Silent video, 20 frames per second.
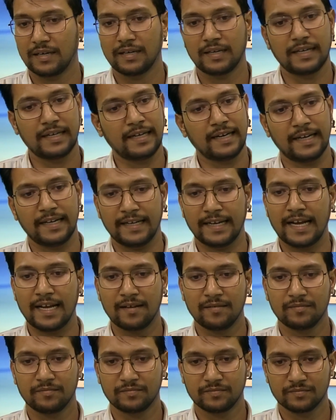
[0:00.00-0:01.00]
data,
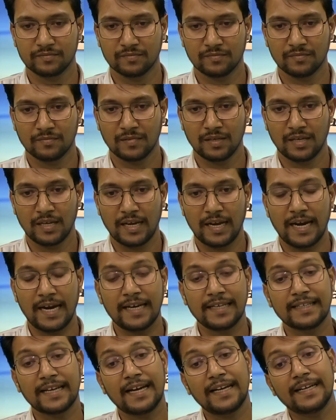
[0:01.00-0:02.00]
and
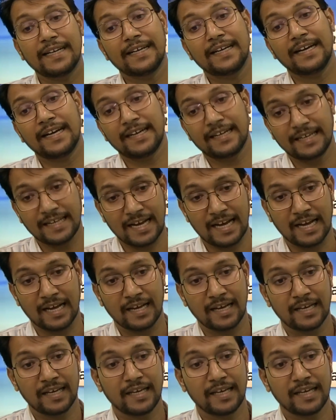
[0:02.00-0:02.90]
that data